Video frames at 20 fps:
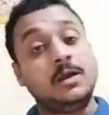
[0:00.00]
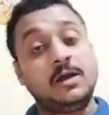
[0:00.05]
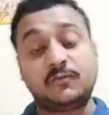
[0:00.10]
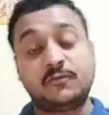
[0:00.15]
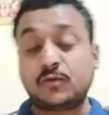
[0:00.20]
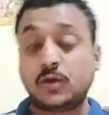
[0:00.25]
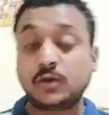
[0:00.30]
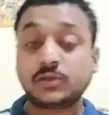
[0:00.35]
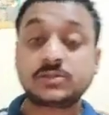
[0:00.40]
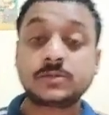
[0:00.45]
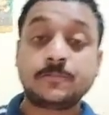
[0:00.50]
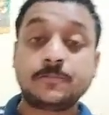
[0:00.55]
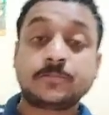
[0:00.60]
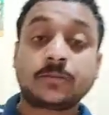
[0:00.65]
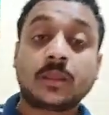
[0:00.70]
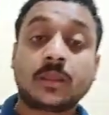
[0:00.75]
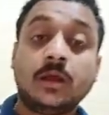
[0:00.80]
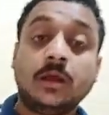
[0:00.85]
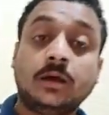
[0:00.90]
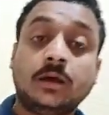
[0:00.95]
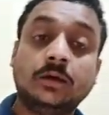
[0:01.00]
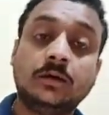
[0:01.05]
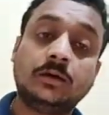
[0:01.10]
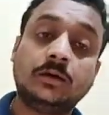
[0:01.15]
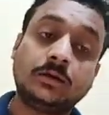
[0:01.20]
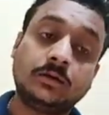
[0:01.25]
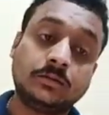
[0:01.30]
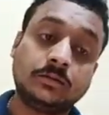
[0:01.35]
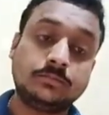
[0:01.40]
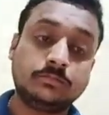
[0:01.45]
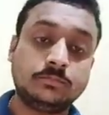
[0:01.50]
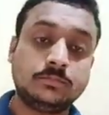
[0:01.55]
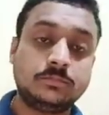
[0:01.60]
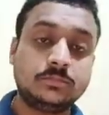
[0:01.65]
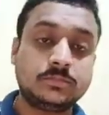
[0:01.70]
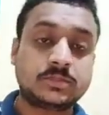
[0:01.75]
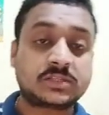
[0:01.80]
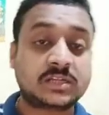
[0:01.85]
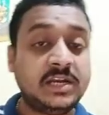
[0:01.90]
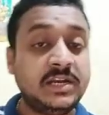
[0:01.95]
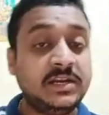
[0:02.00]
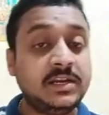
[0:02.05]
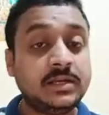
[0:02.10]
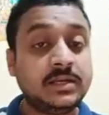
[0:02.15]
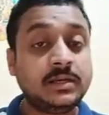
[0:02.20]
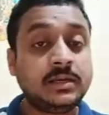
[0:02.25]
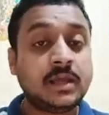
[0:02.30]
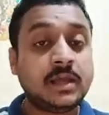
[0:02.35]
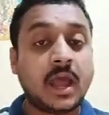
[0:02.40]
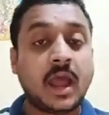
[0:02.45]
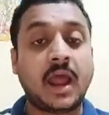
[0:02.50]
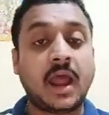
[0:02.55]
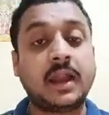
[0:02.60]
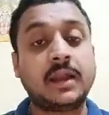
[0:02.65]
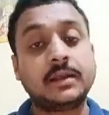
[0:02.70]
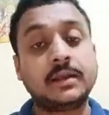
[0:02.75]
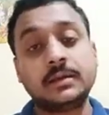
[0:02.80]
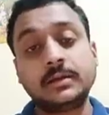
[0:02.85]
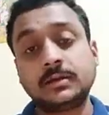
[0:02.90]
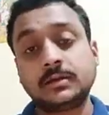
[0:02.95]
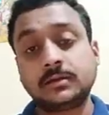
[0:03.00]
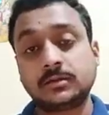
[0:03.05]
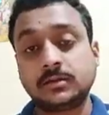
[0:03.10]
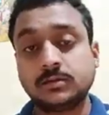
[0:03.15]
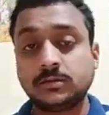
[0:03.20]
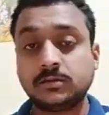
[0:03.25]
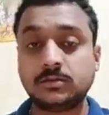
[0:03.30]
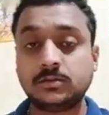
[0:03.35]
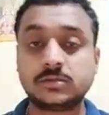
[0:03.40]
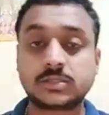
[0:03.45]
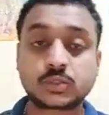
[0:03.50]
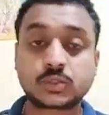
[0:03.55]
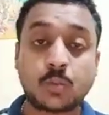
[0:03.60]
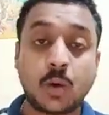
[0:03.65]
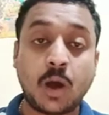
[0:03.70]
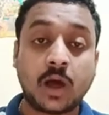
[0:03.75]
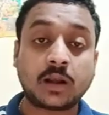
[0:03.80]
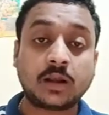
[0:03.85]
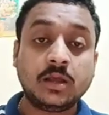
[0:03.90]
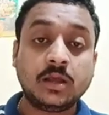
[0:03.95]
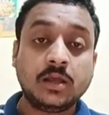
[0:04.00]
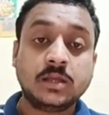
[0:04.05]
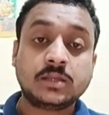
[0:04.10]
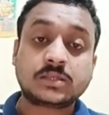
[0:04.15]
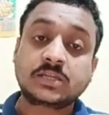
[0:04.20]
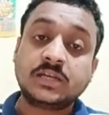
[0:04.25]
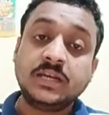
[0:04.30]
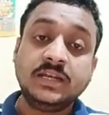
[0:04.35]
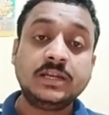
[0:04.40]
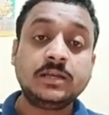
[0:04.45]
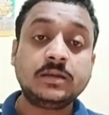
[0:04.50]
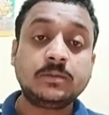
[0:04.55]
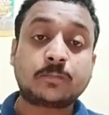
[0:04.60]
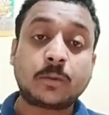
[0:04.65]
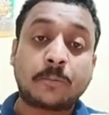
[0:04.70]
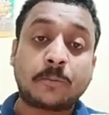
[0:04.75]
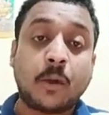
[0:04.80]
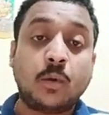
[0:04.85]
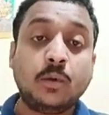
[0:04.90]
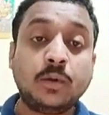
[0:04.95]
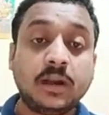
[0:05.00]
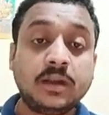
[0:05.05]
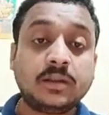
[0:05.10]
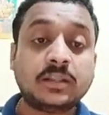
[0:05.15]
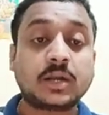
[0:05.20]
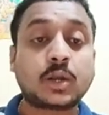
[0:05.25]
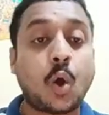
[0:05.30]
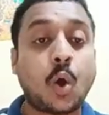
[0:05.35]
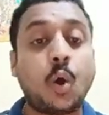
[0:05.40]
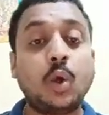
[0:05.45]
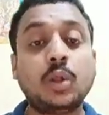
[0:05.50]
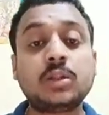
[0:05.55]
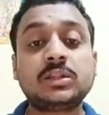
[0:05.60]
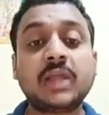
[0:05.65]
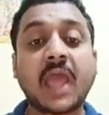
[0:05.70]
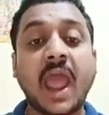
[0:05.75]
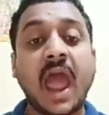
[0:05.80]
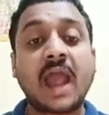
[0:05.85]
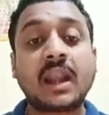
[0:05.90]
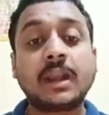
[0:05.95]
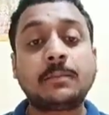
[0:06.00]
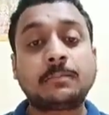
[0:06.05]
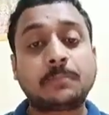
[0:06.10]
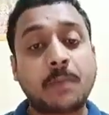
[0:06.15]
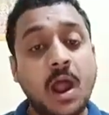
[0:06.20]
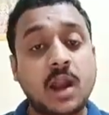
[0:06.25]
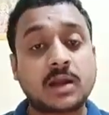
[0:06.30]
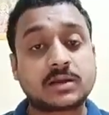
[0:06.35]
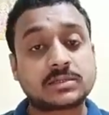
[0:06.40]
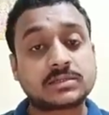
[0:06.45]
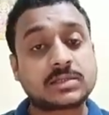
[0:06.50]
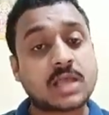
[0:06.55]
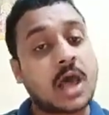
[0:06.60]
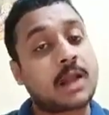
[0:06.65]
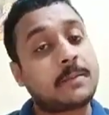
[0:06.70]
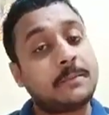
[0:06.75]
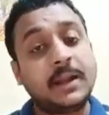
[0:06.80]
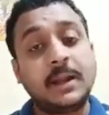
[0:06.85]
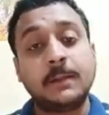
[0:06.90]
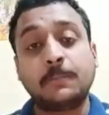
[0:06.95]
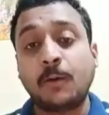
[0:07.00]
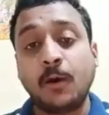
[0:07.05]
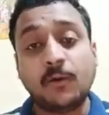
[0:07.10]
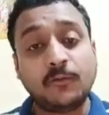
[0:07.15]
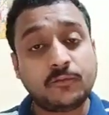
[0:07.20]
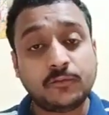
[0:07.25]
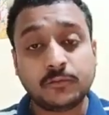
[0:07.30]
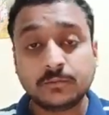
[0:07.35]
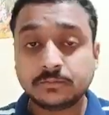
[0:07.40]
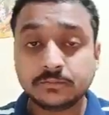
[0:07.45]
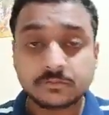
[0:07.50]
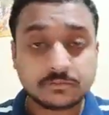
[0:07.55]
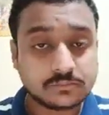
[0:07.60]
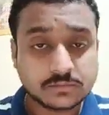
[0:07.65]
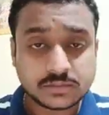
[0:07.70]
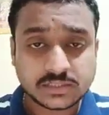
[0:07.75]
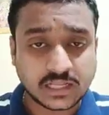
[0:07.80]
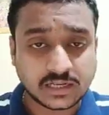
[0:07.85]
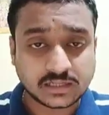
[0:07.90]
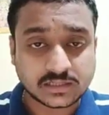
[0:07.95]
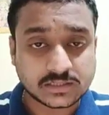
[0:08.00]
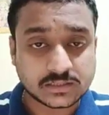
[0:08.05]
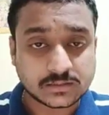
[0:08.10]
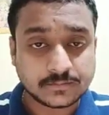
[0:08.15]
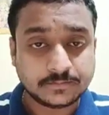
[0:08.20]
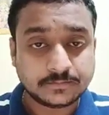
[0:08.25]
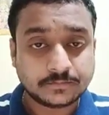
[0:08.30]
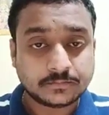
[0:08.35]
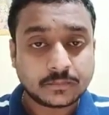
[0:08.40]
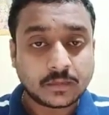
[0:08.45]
Of course, Sclerin and Schwann, Sclerin propounded that all the plants are made up of cells.